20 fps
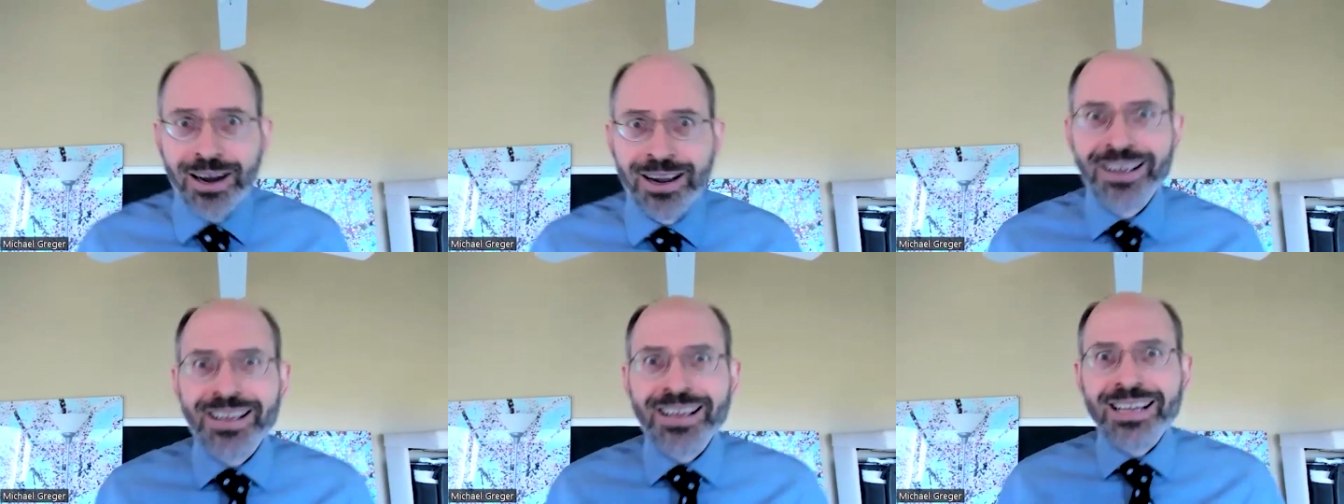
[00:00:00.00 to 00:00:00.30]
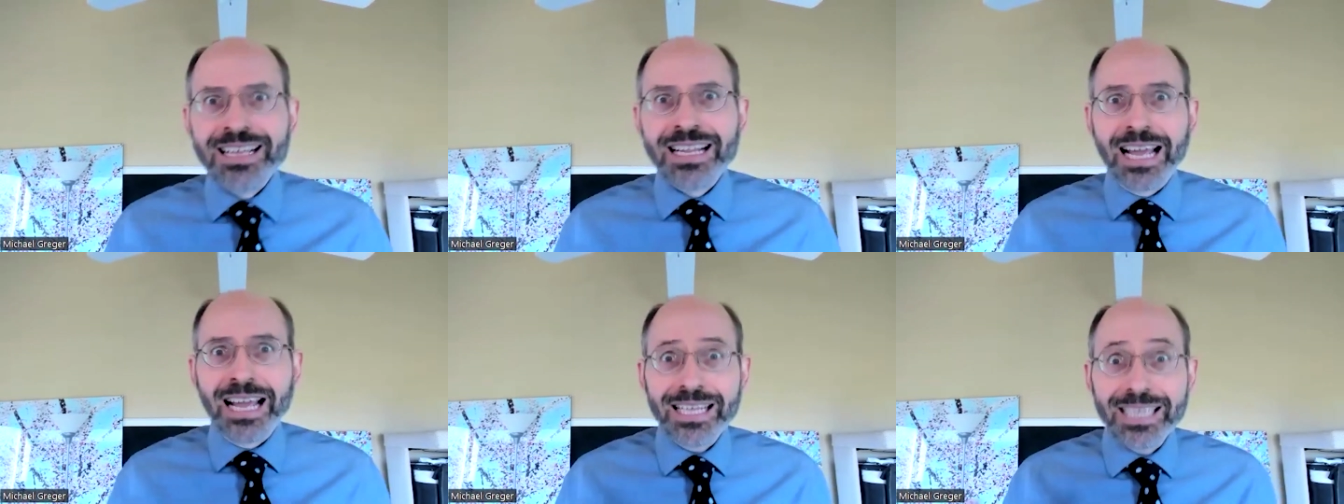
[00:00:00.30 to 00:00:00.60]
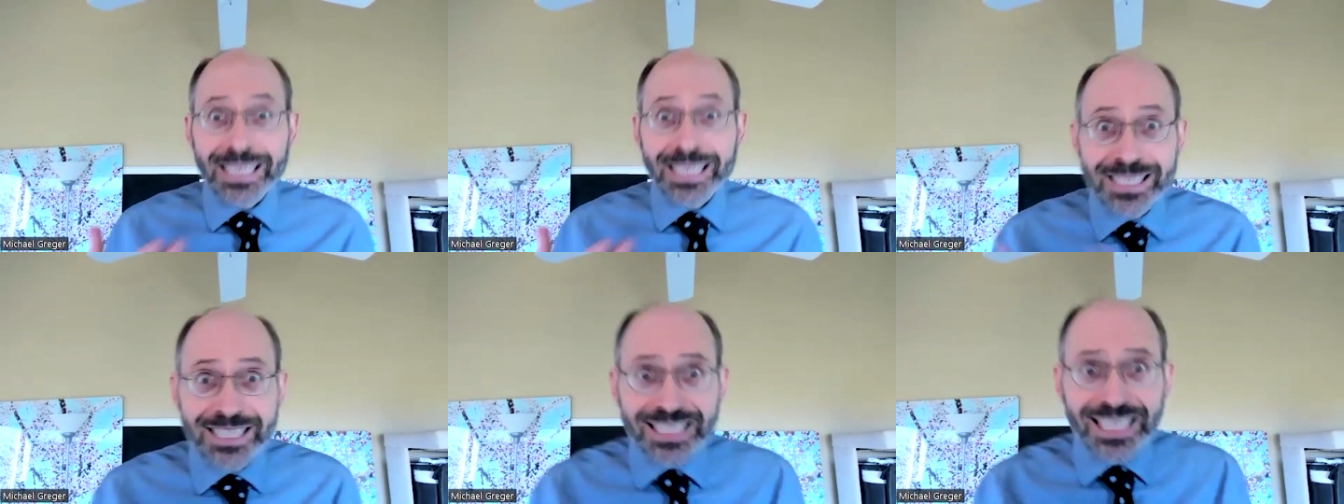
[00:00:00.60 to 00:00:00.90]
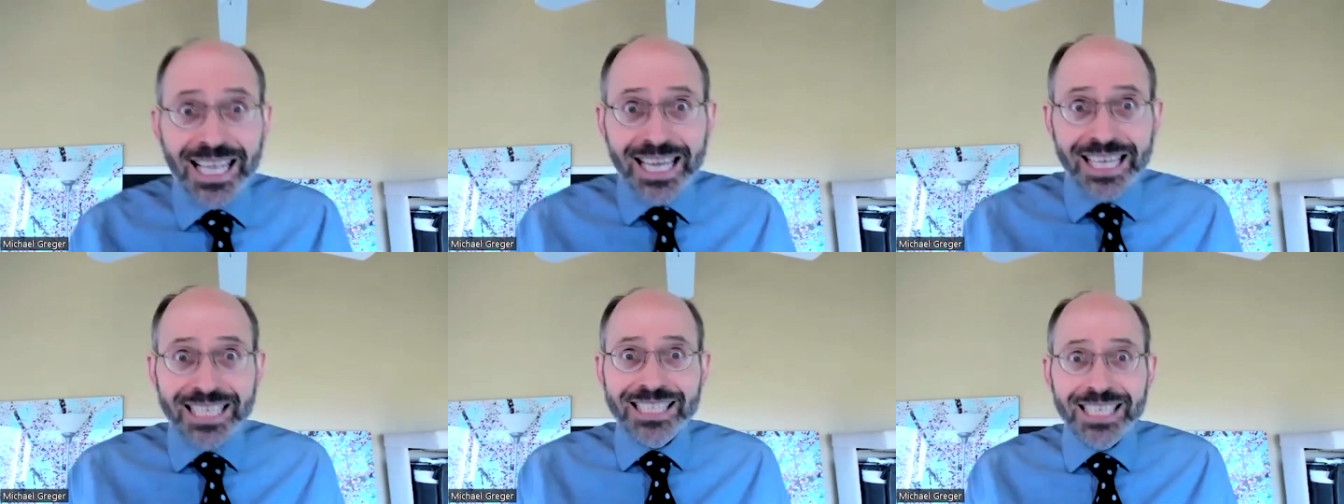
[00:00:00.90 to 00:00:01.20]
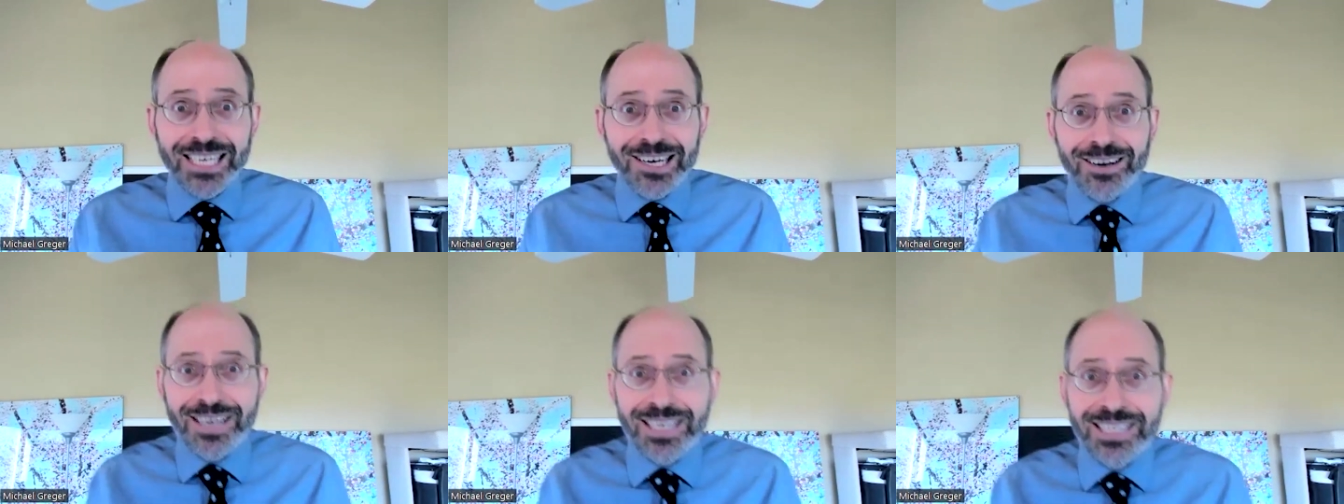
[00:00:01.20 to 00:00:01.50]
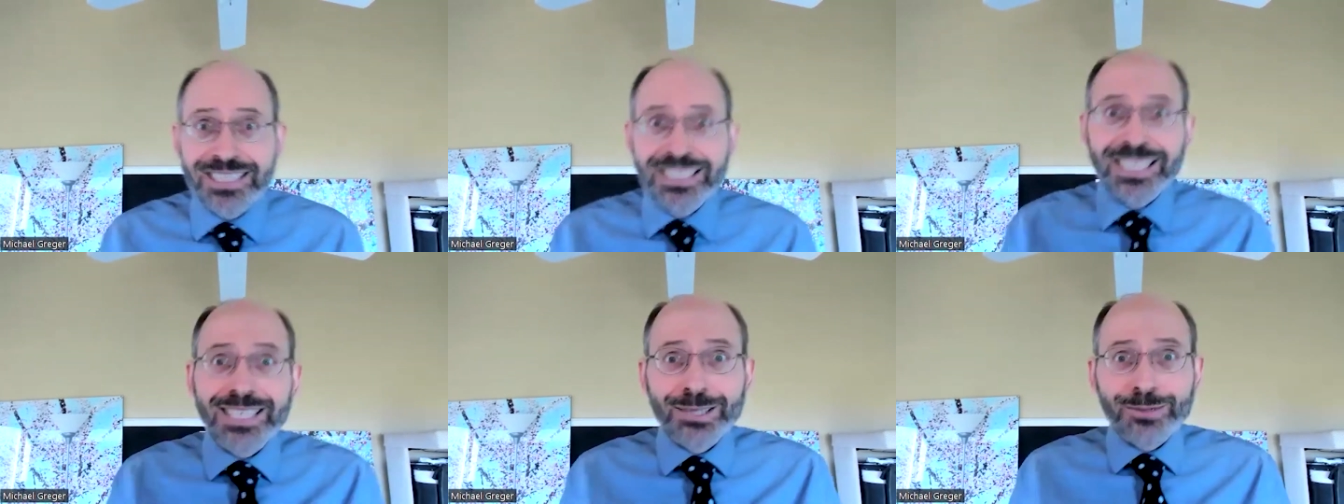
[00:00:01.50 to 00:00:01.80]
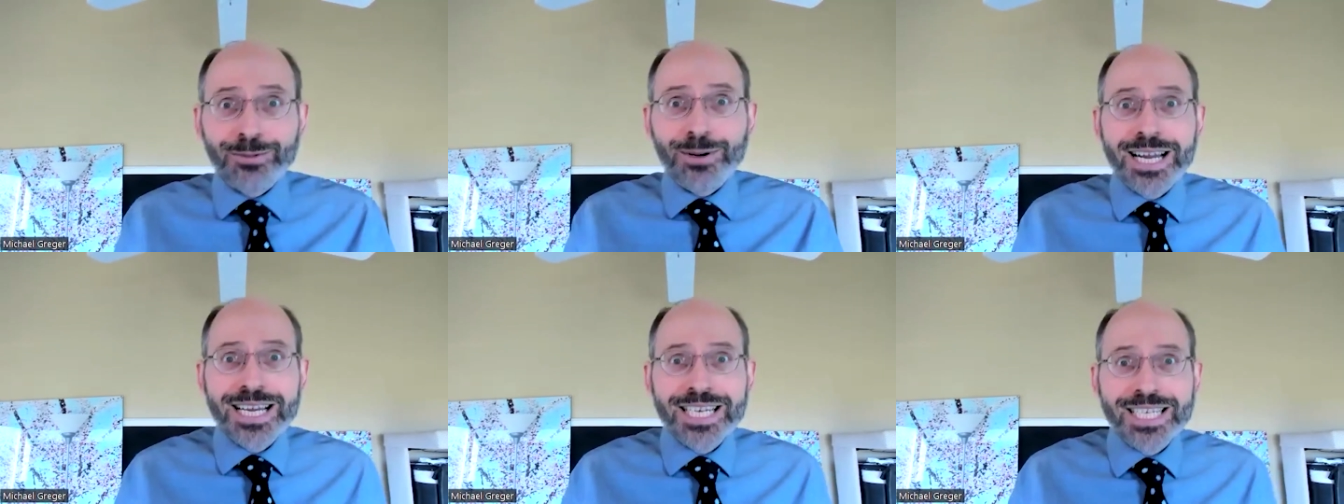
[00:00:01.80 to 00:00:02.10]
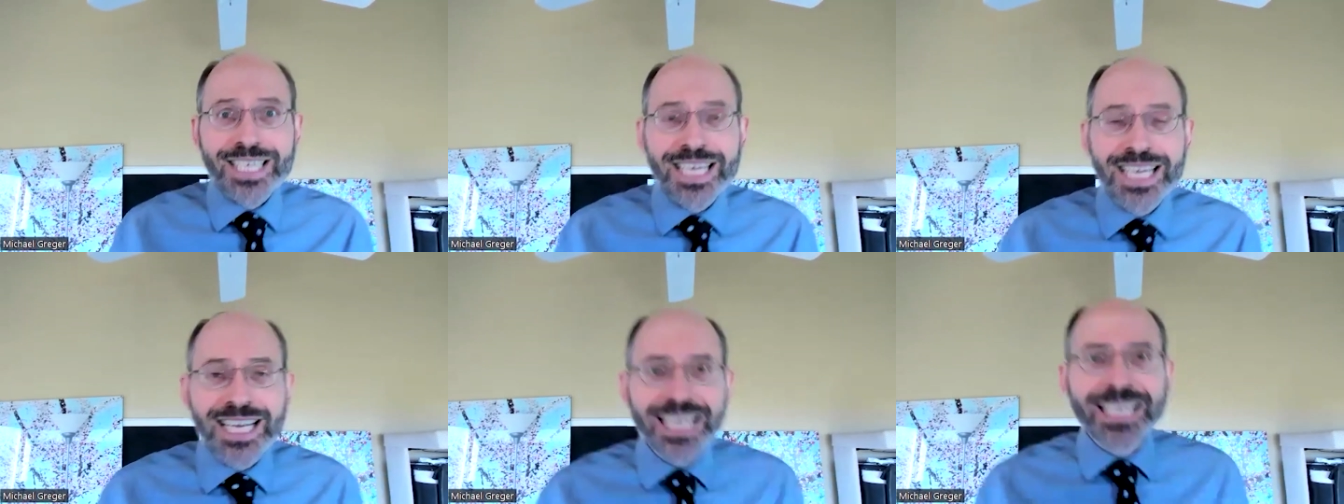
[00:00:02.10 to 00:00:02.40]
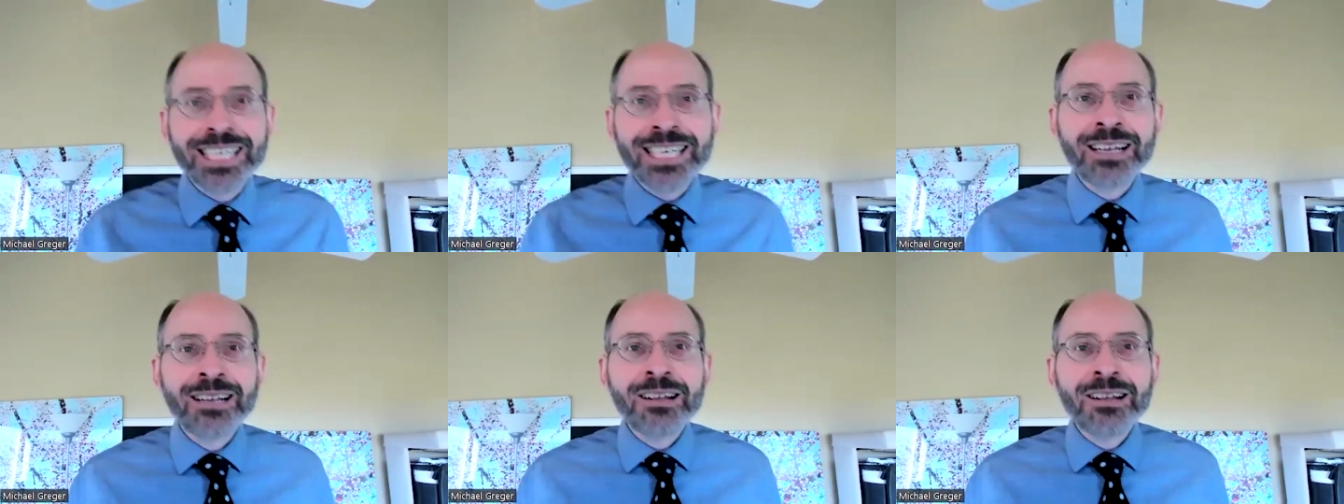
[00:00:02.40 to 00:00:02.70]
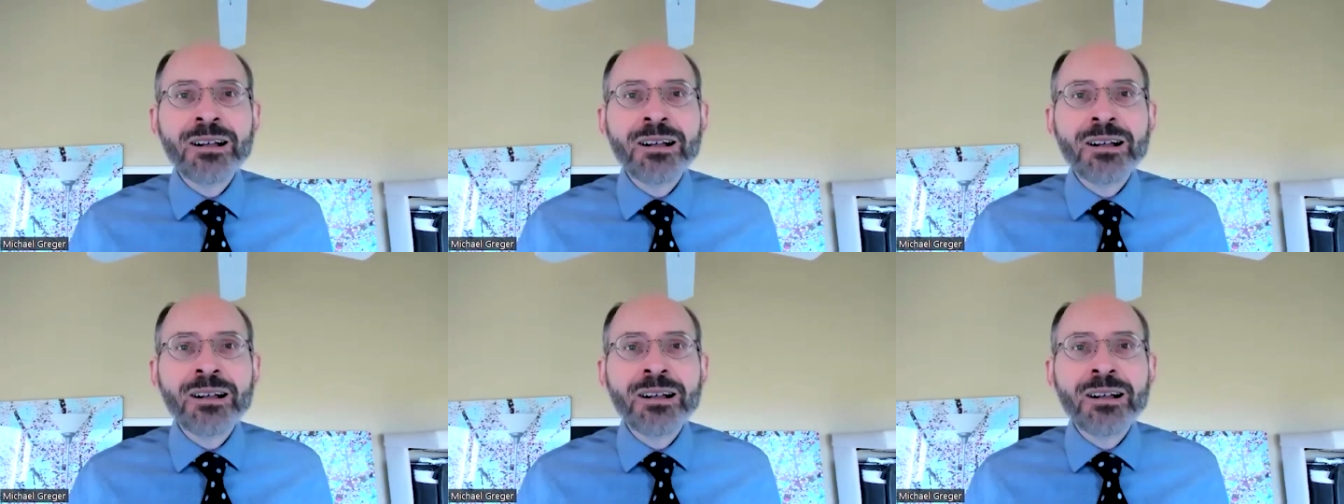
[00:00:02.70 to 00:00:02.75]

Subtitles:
Like, this is like serious situation.